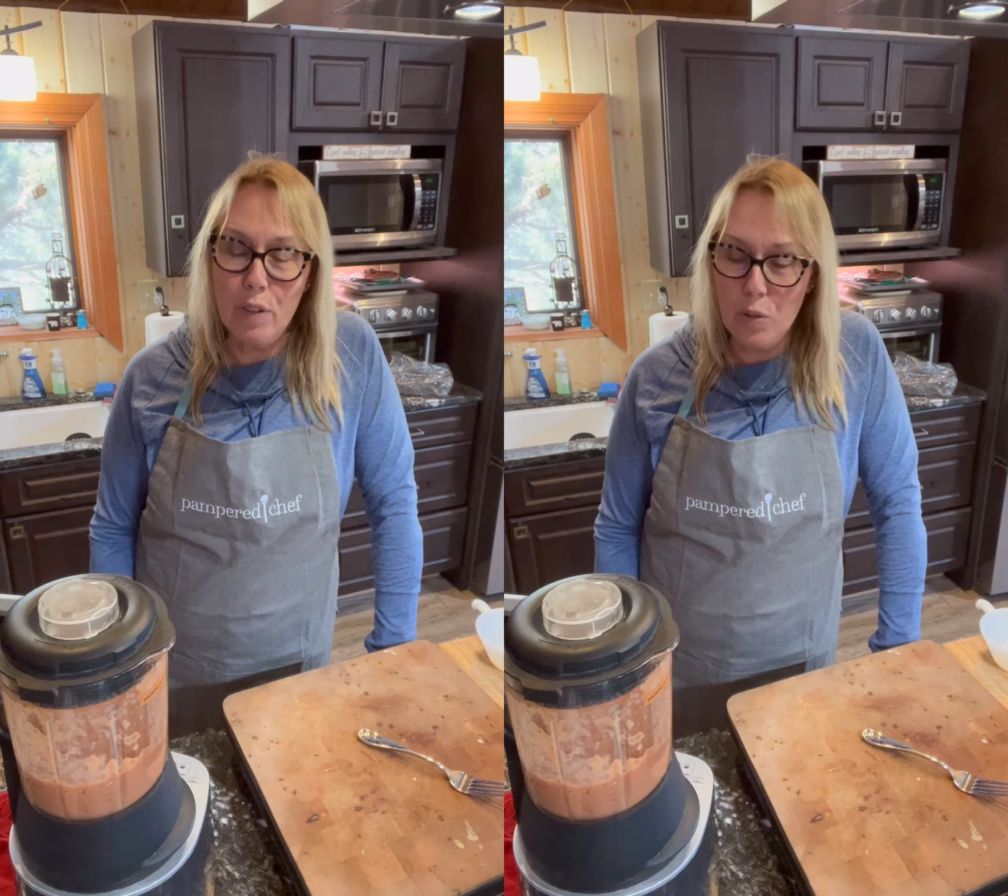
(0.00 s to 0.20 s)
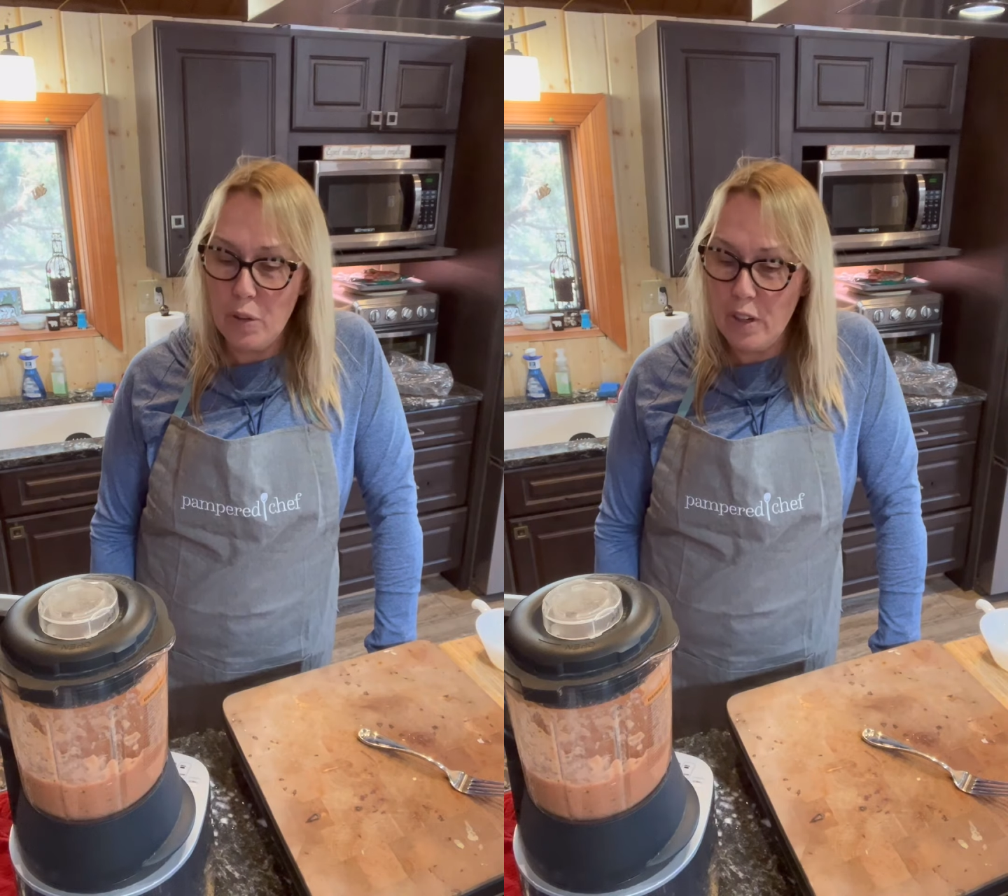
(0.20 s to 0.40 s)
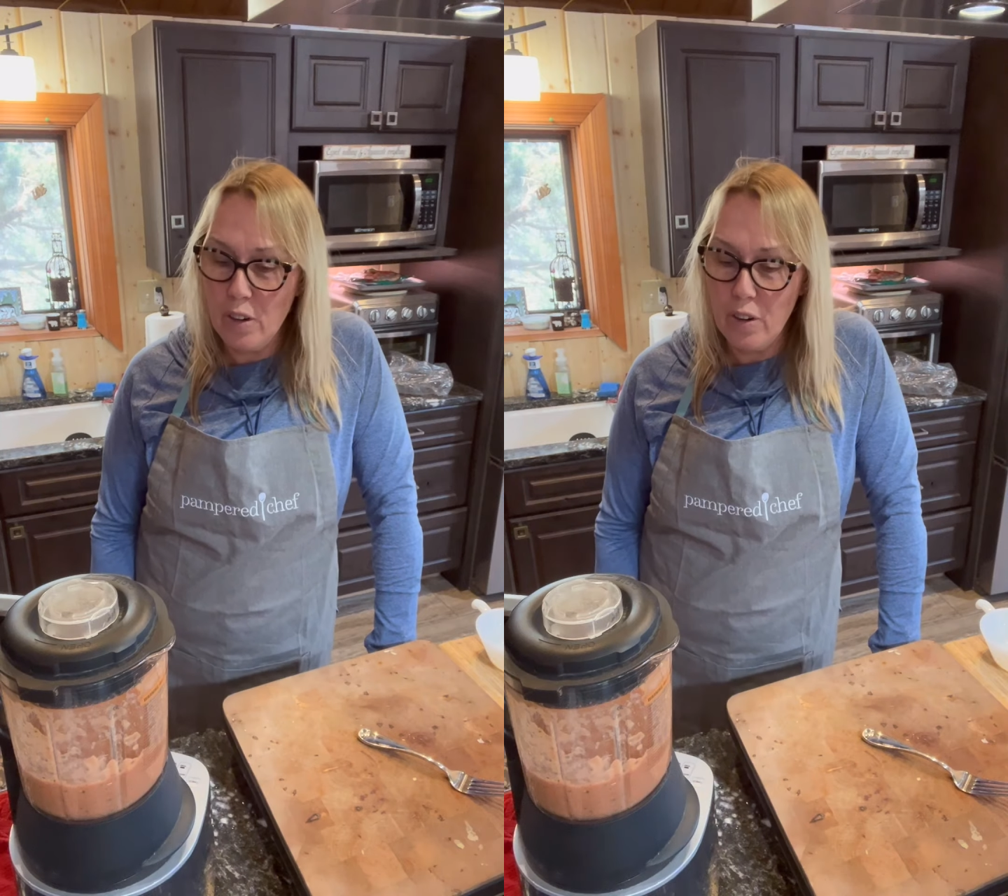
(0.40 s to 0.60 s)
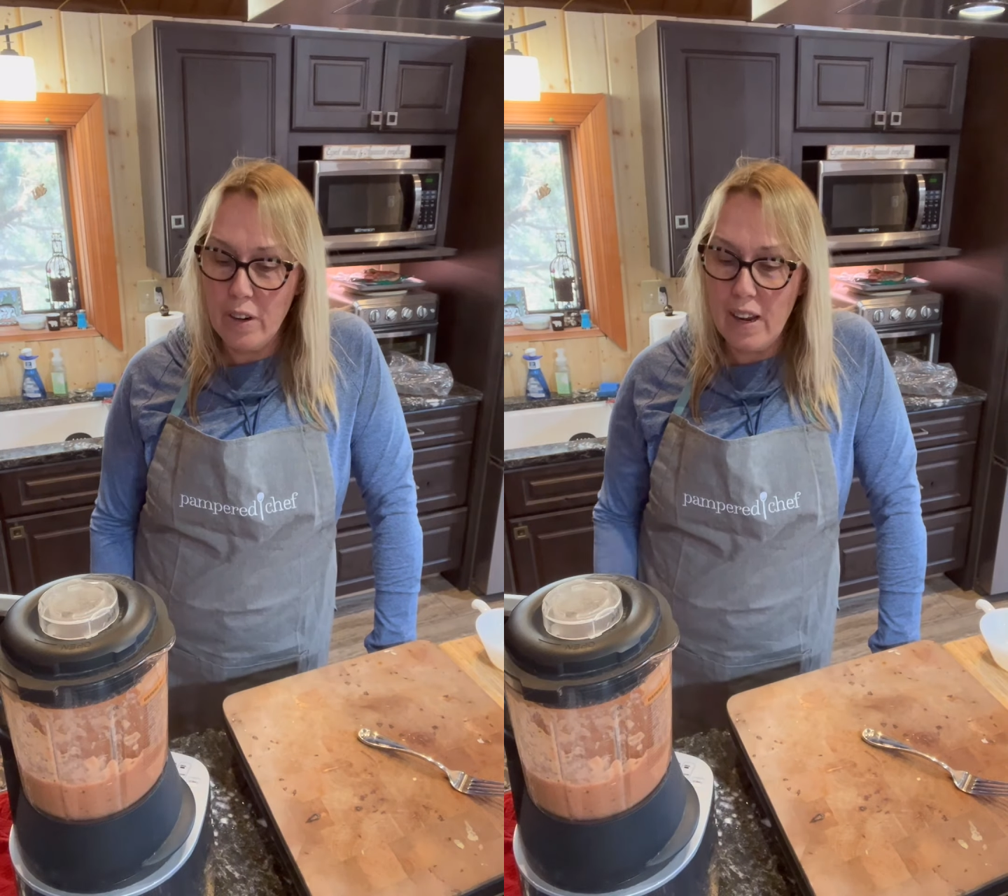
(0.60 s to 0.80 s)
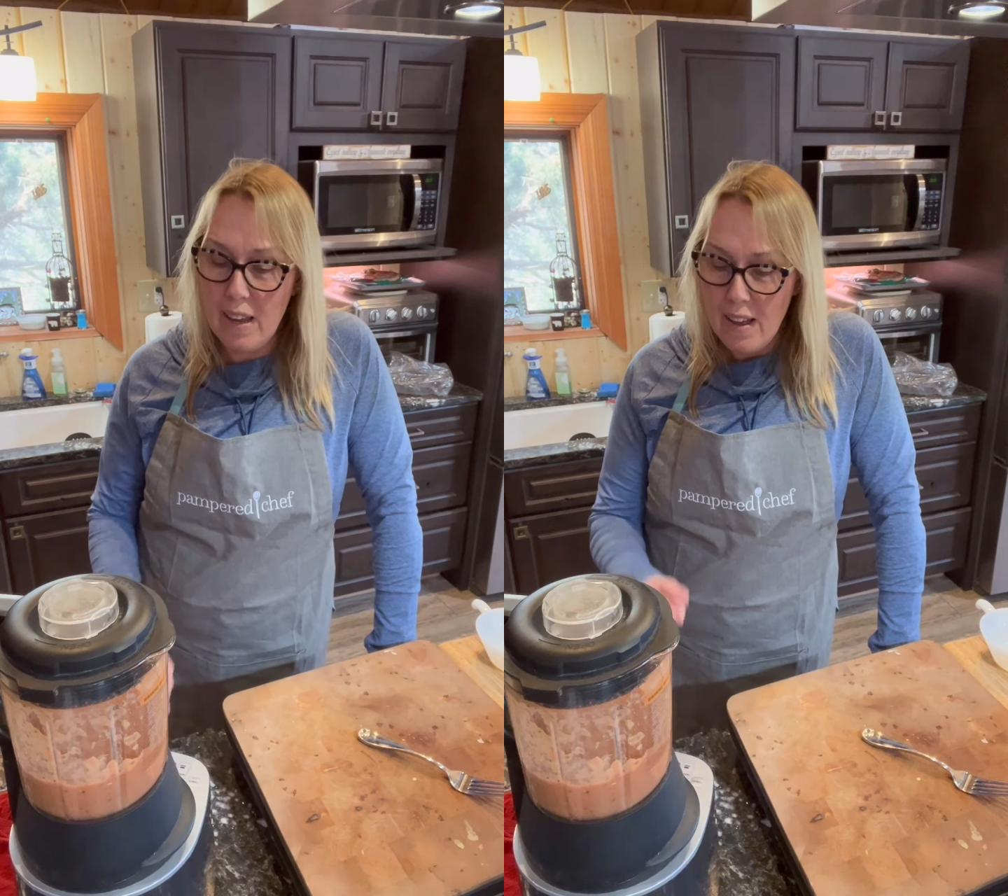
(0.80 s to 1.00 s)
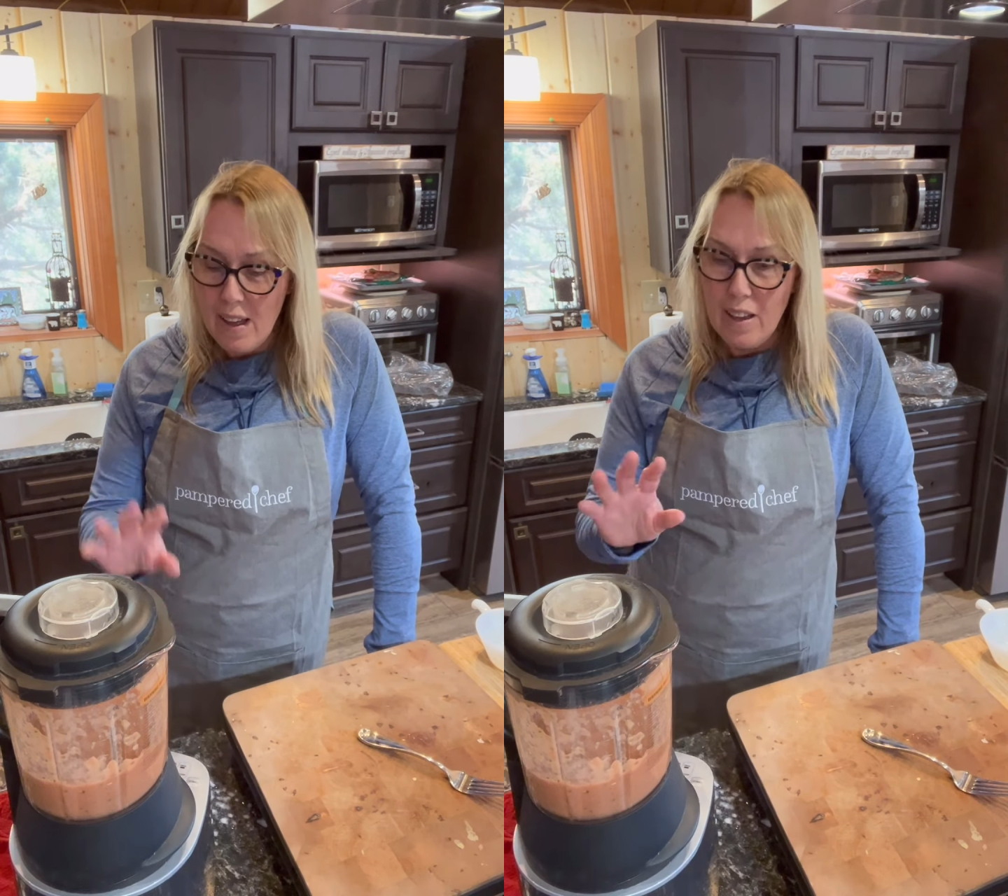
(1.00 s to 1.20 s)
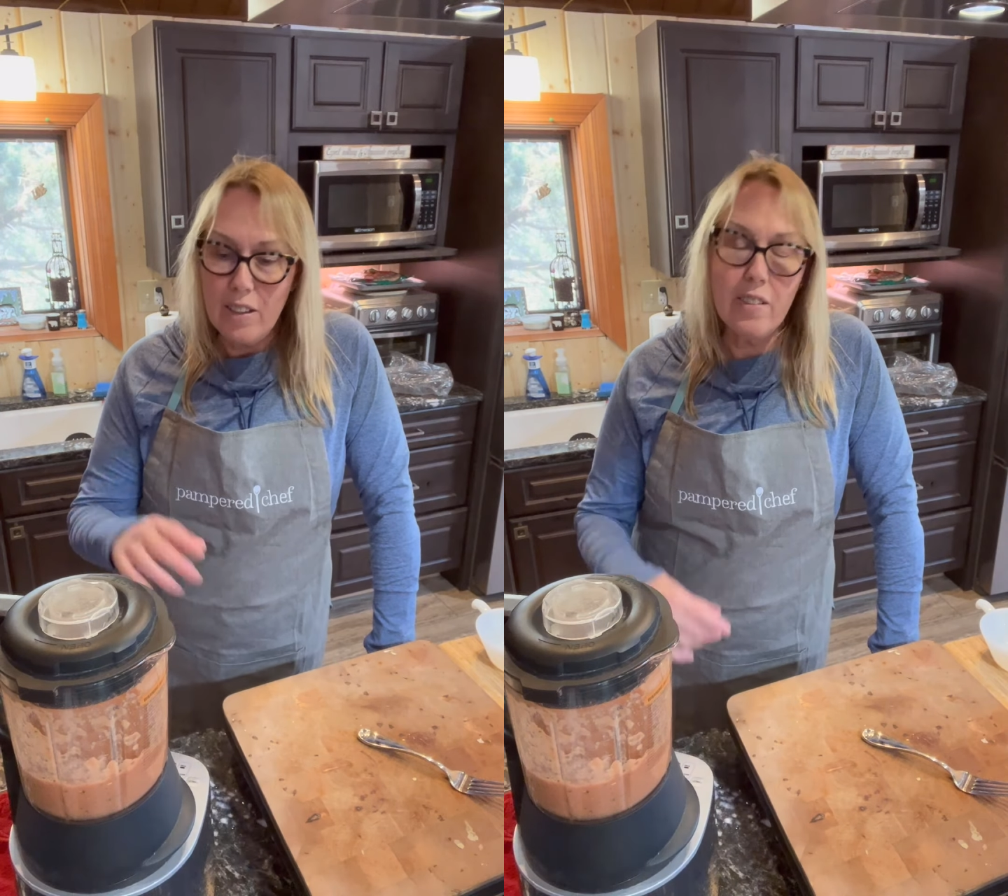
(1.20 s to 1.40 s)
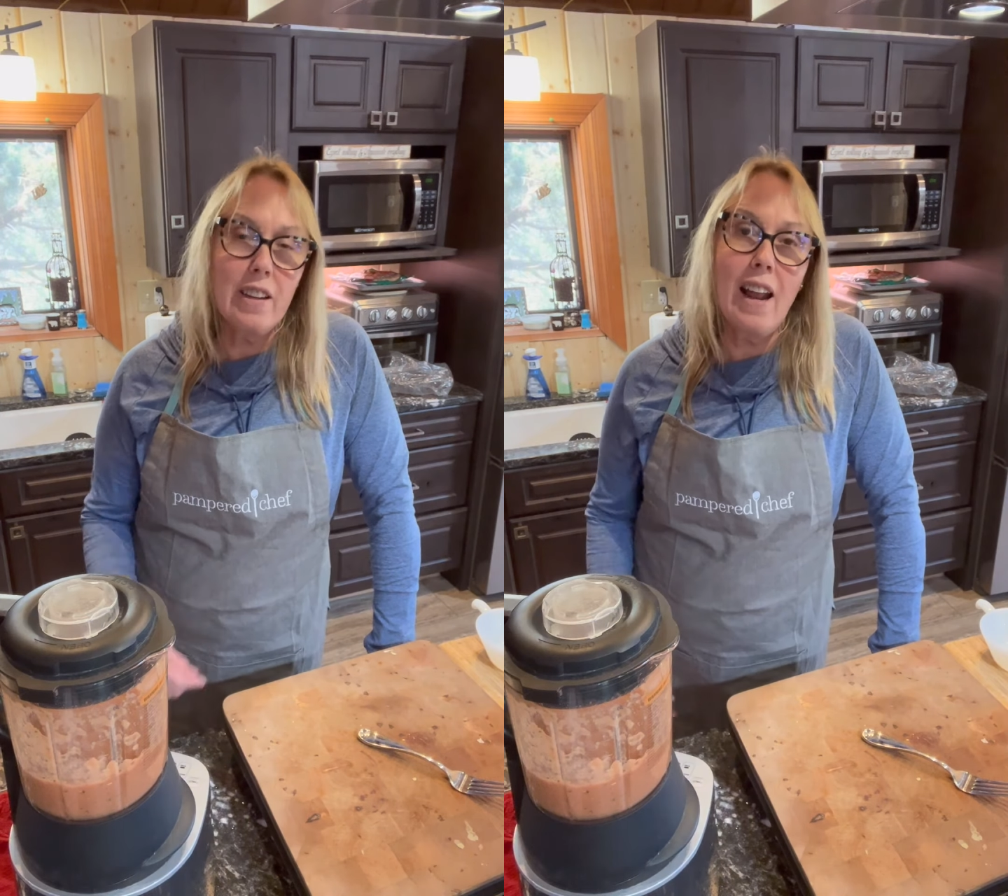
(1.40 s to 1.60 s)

you were in a hurry, you could